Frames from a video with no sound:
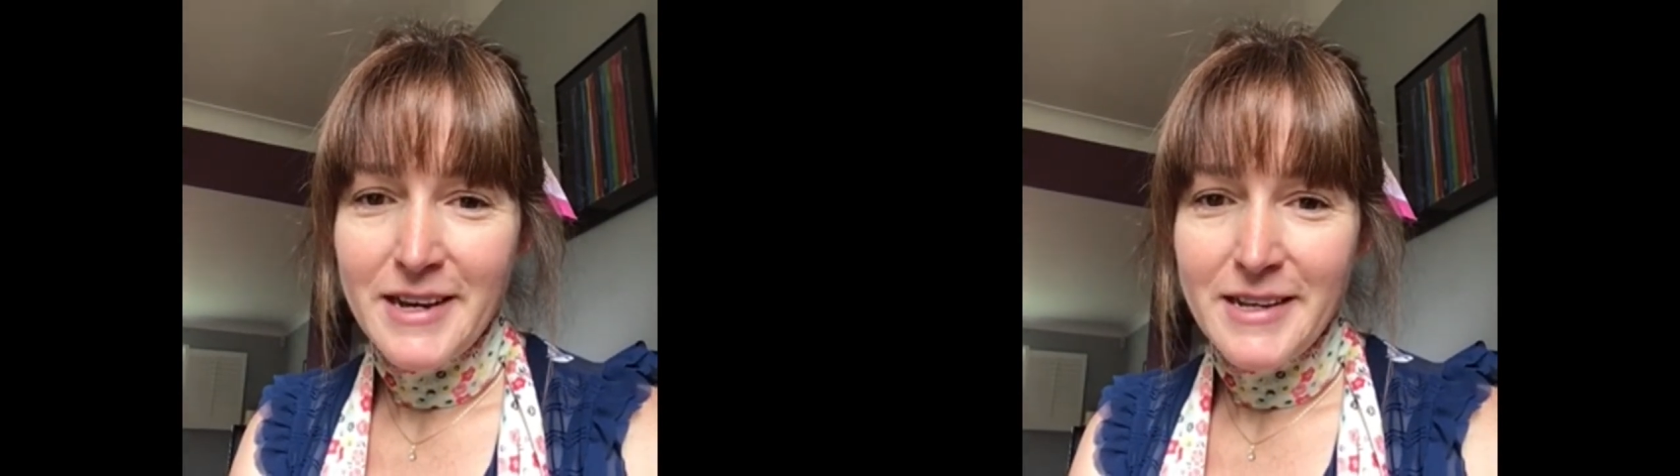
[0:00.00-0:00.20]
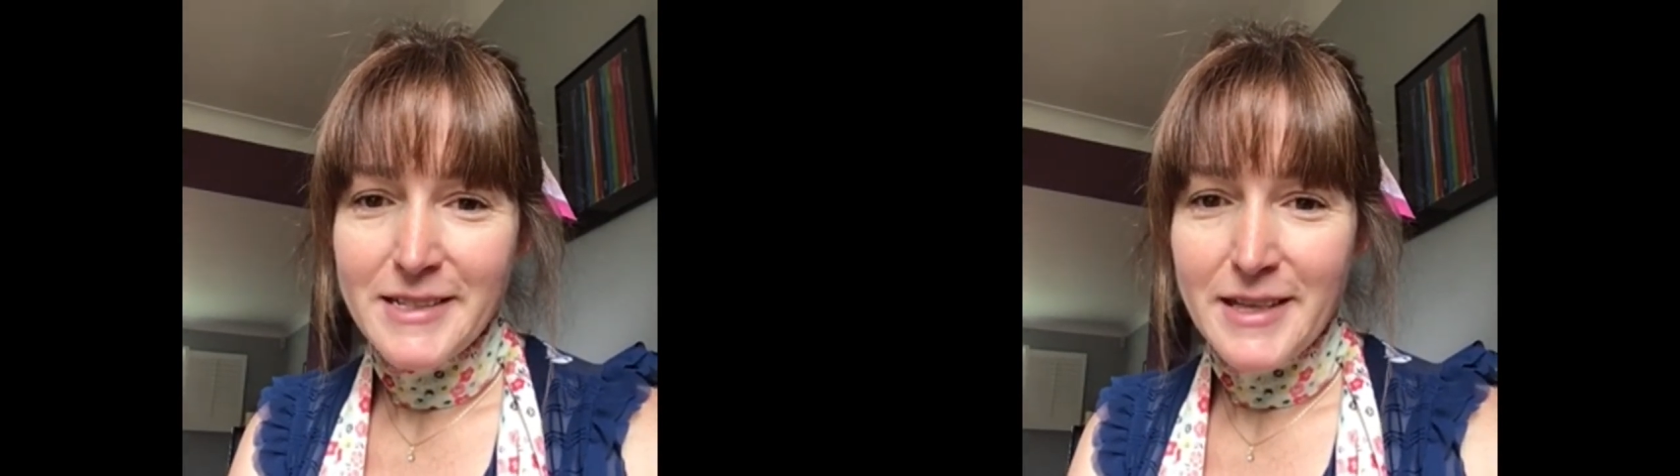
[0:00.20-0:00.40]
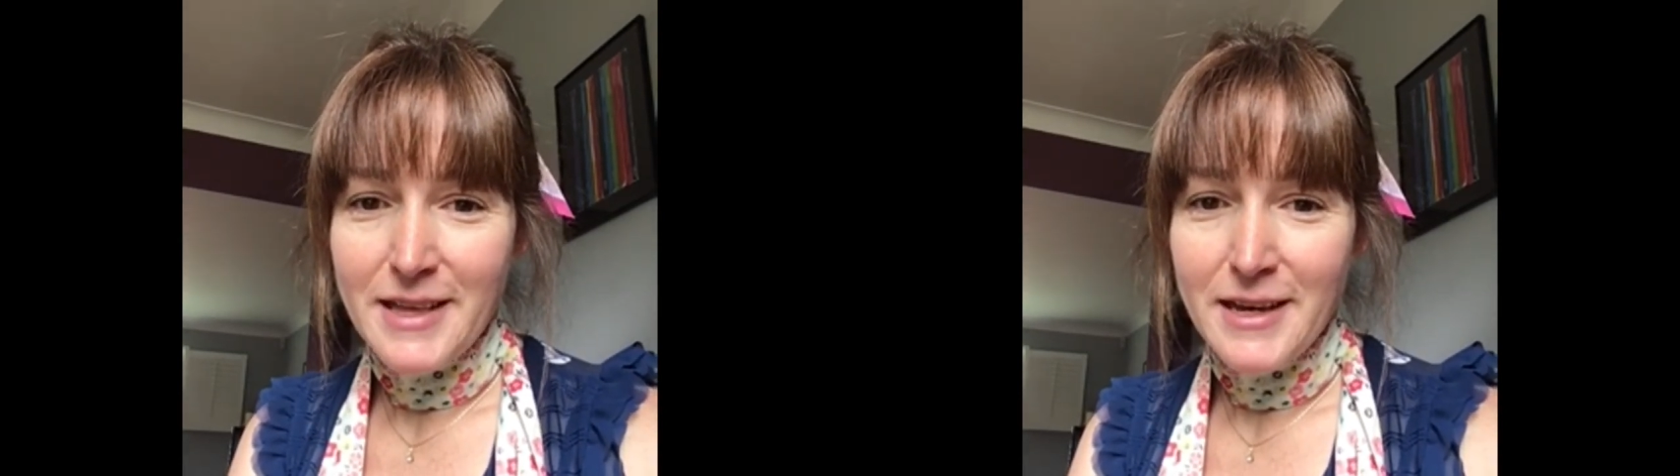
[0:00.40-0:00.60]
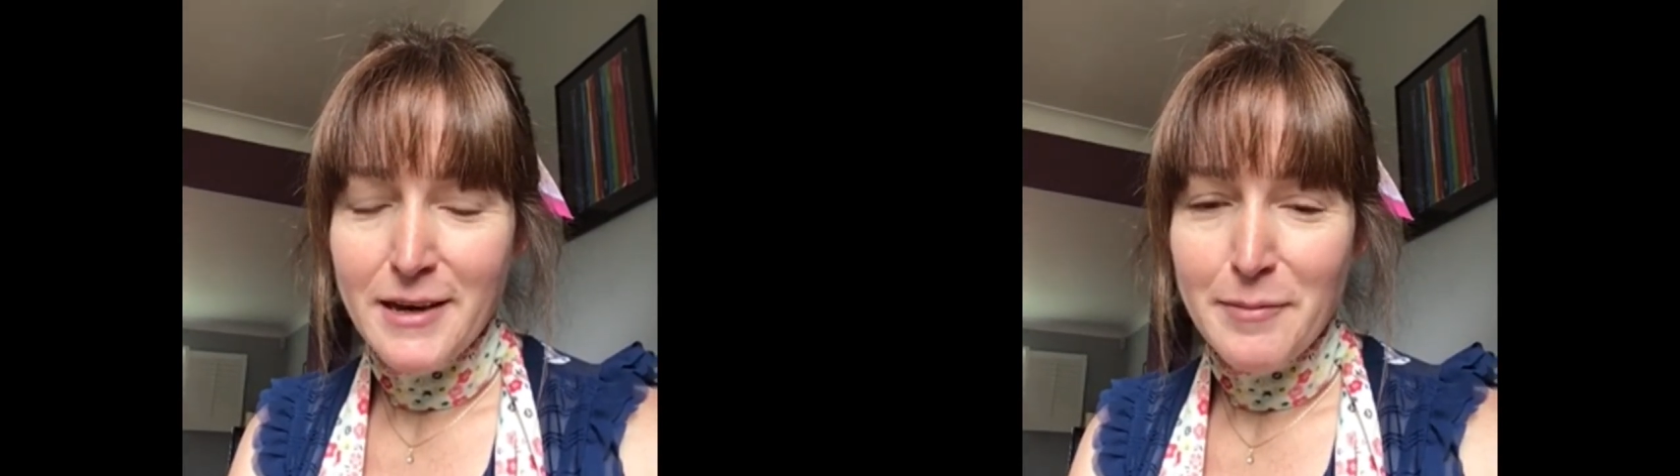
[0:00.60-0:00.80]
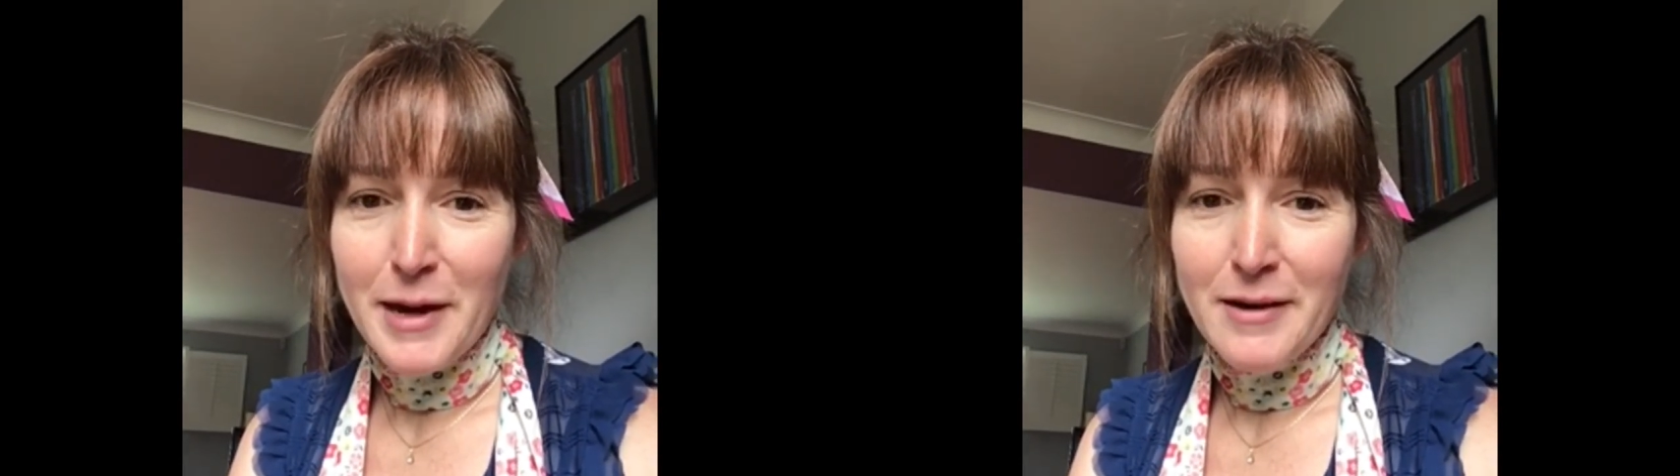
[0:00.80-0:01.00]
to think
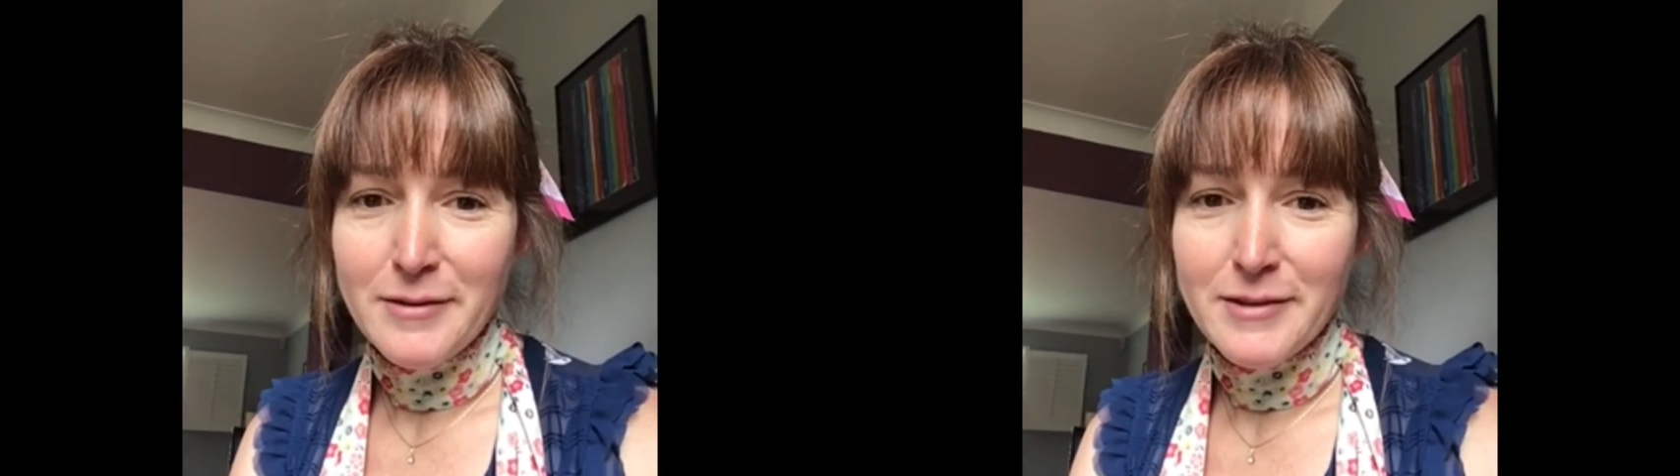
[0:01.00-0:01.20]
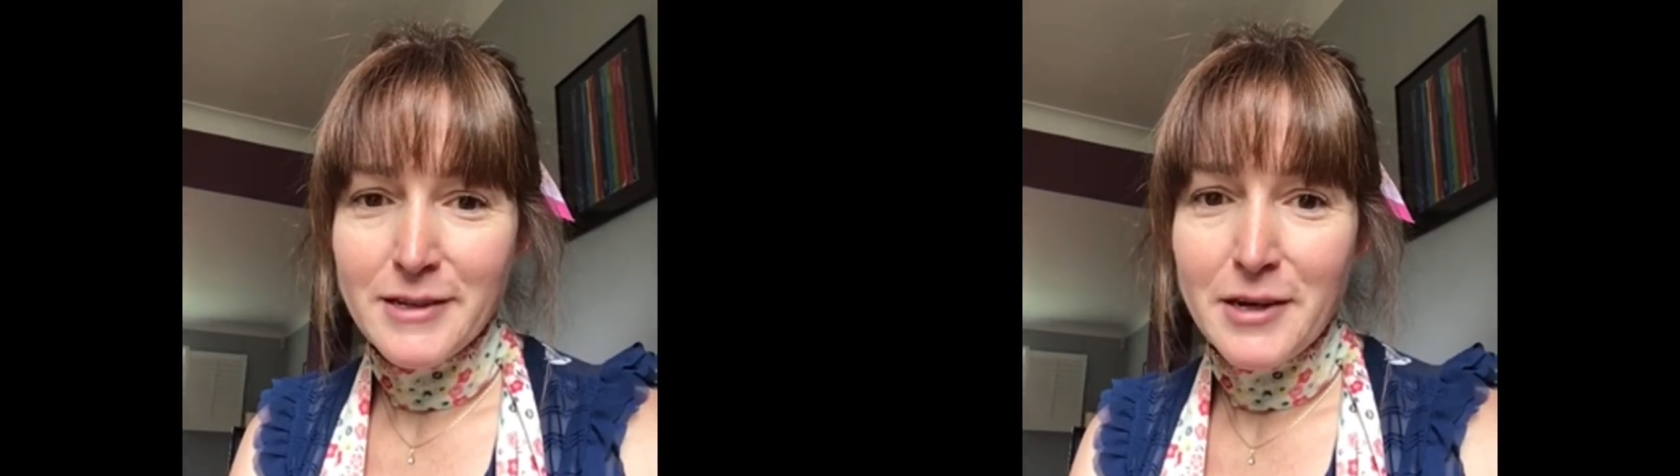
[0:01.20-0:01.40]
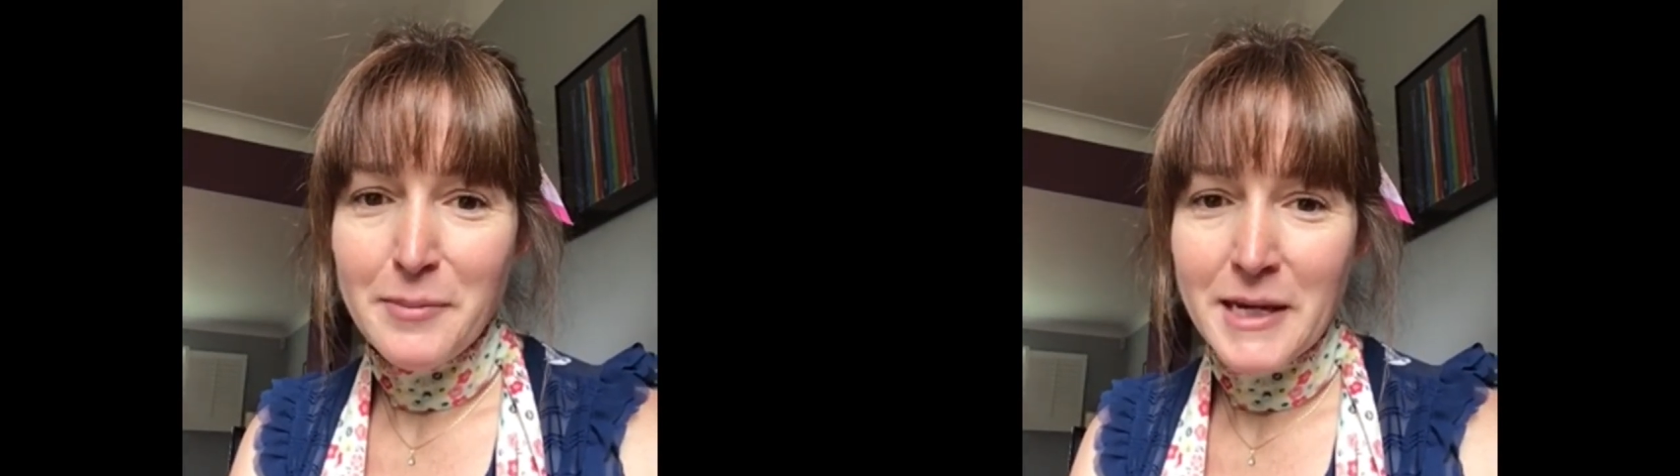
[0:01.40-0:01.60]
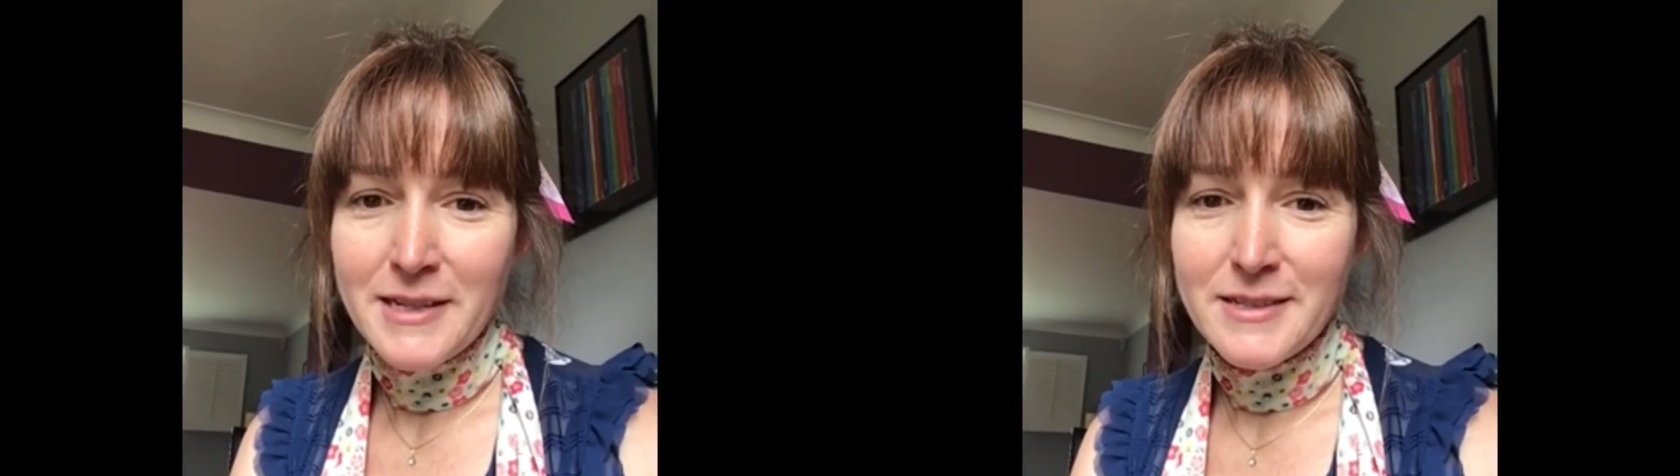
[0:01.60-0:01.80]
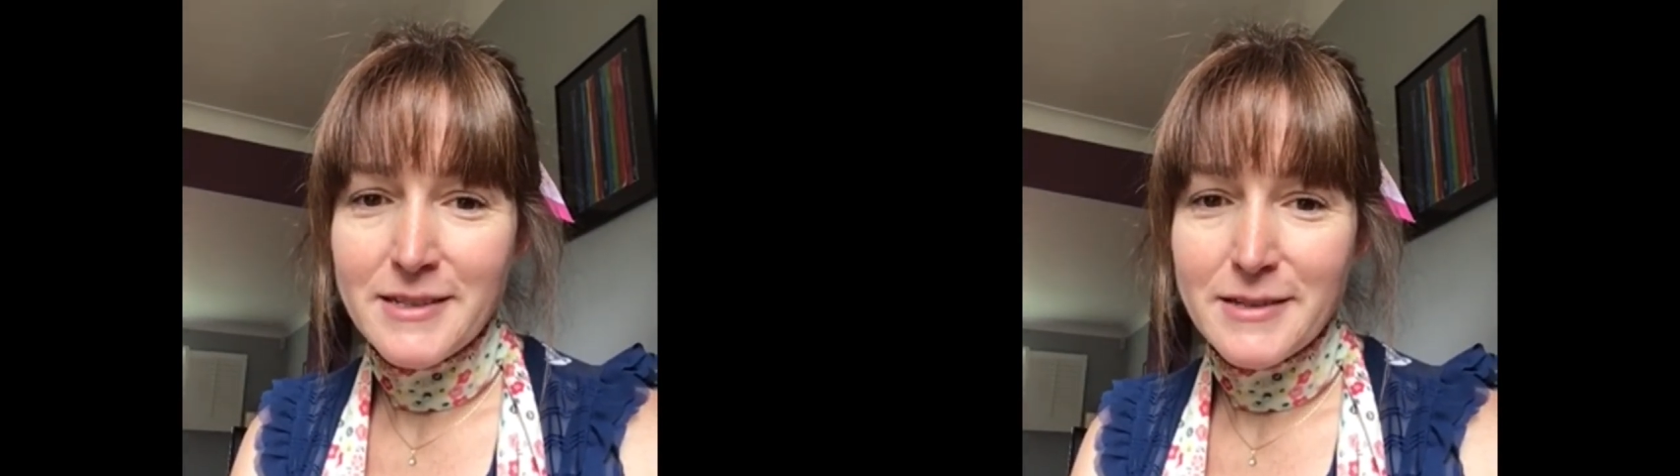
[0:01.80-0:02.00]
about coming
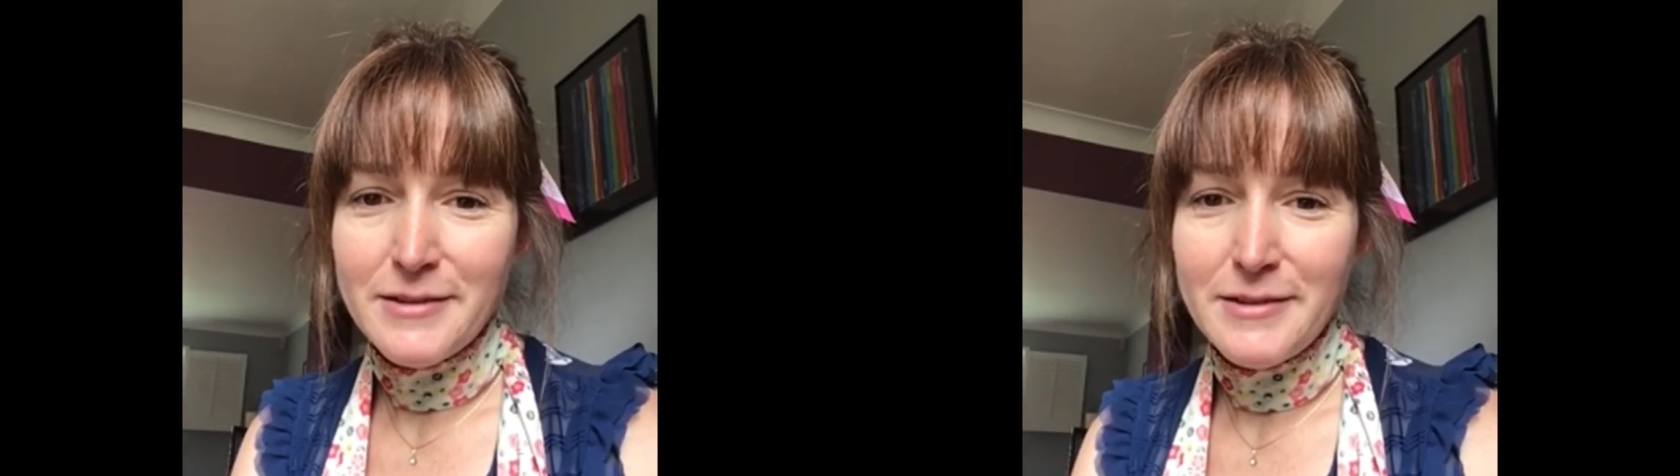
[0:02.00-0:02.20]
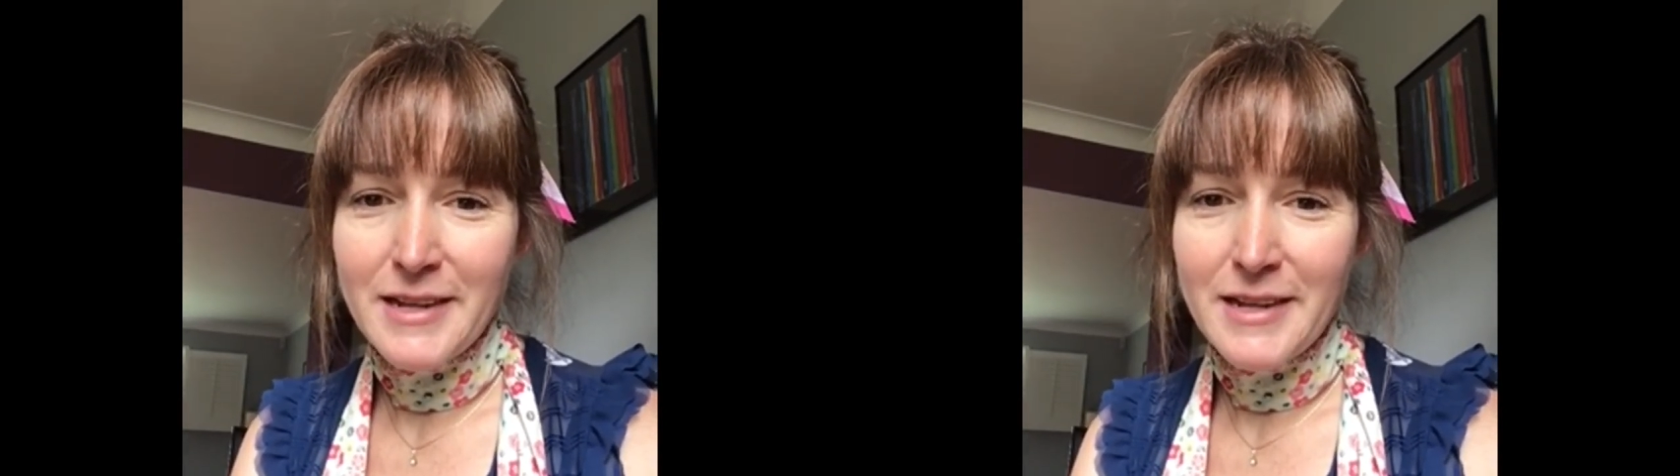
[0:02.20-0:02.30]
into school